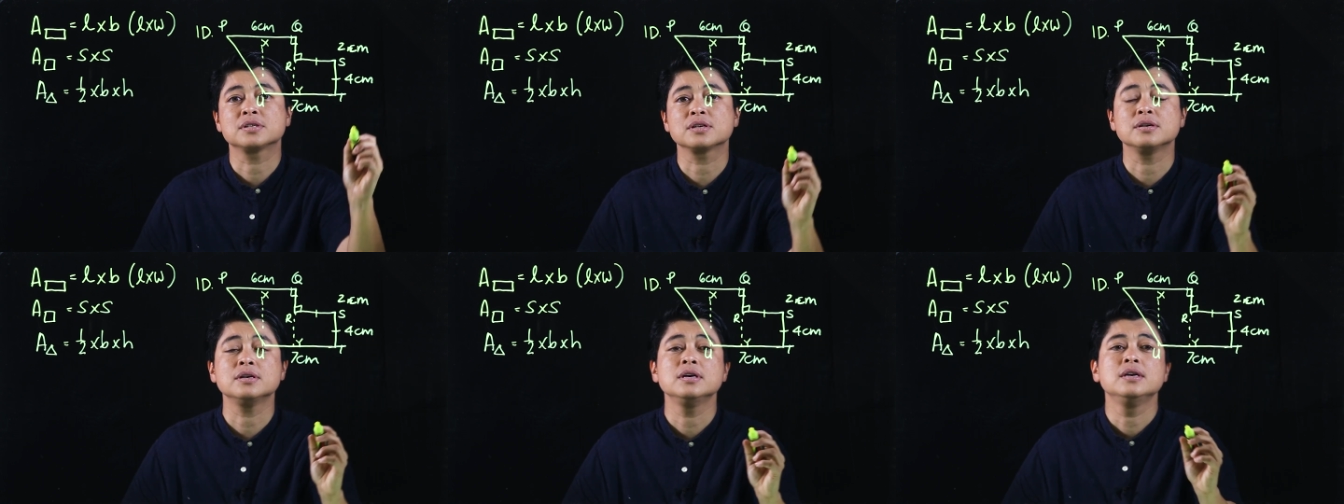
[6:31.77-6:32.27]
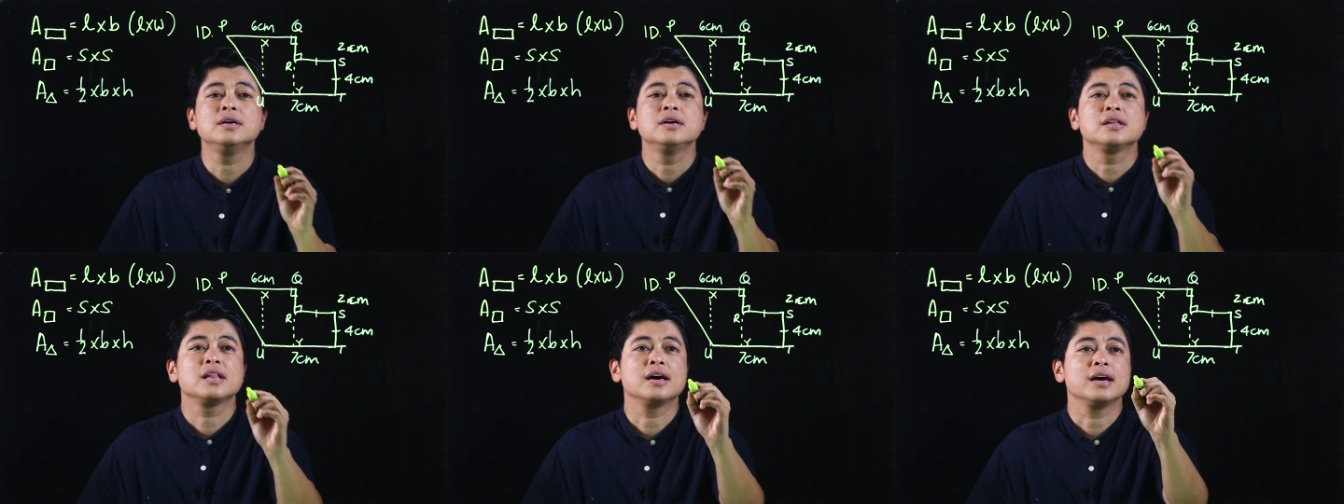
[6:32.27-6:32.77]
So
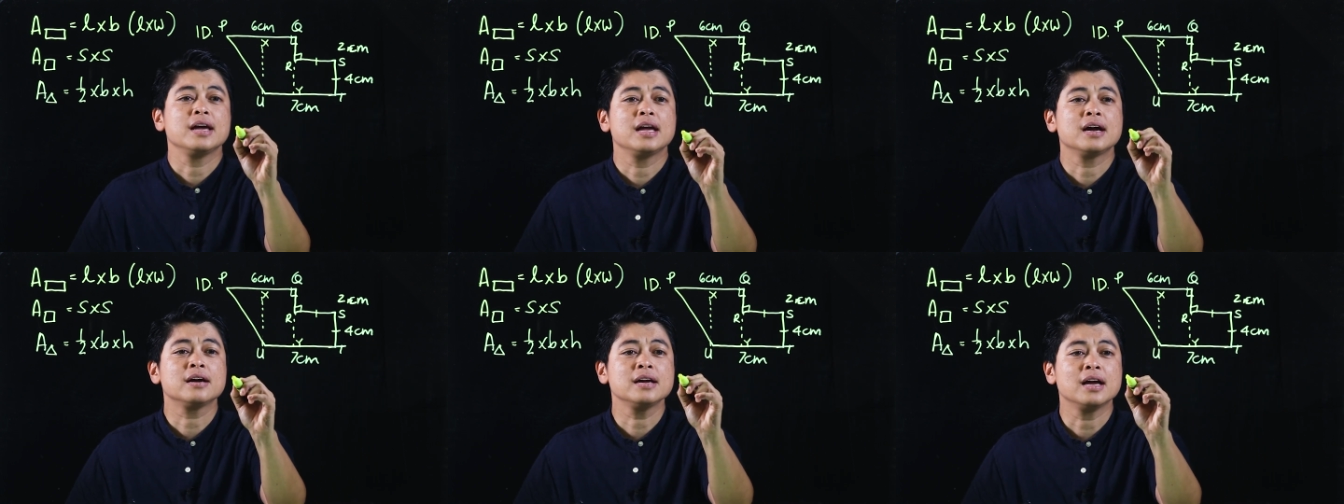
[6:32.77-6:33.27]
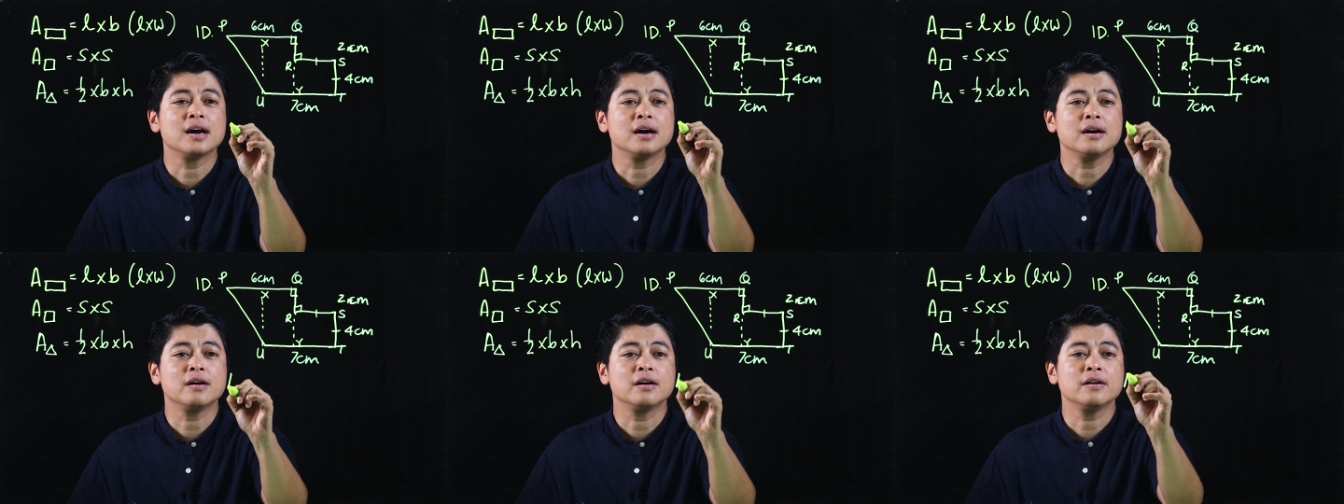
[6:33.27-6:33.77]
the
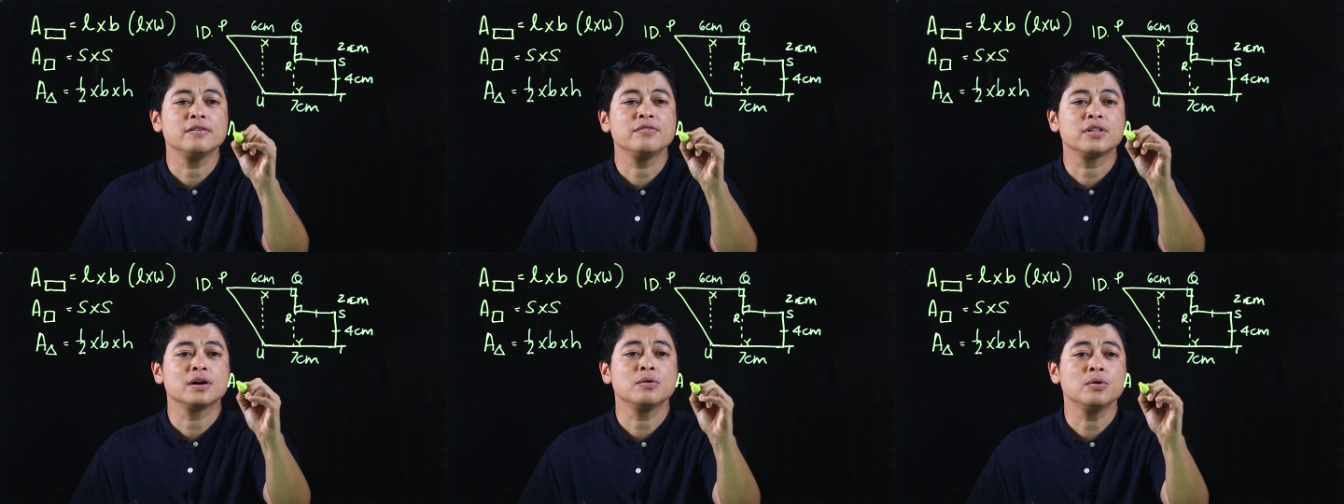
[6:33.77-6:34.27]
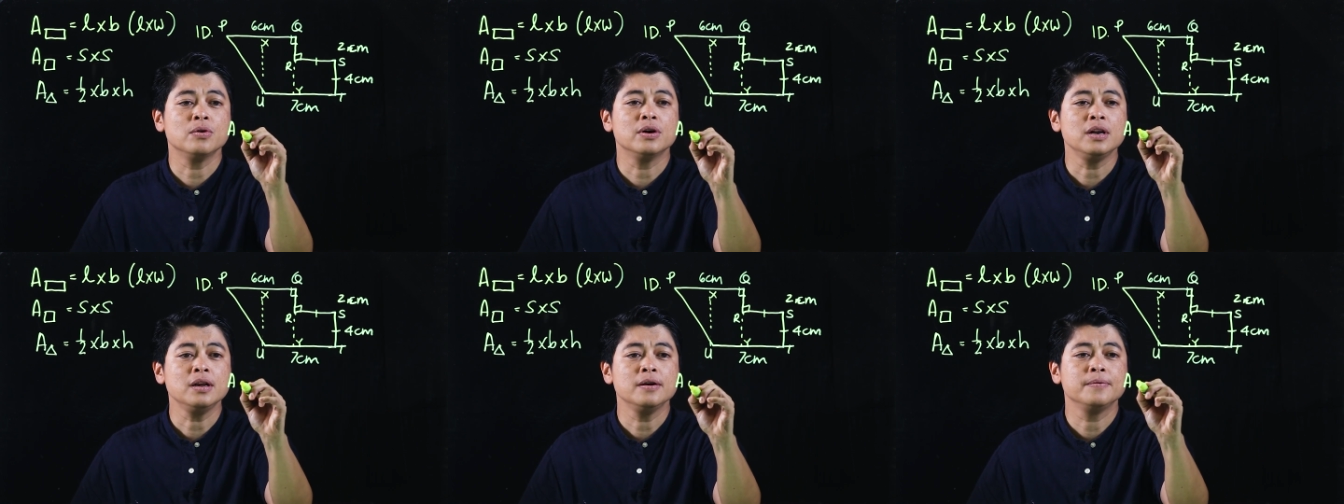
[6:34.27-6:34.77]
area of the
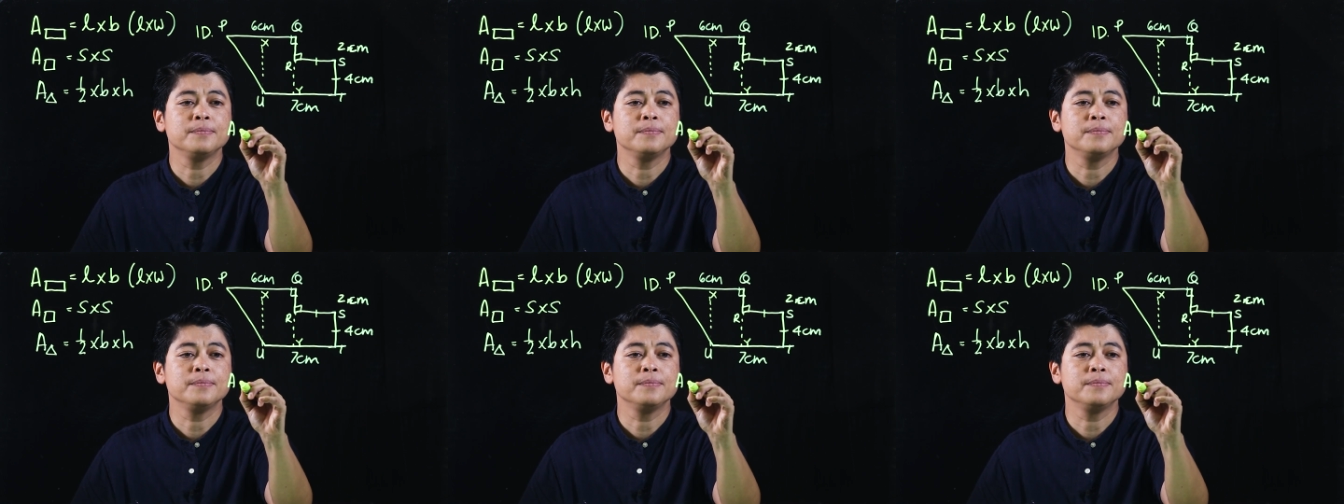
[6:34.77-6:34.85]
whole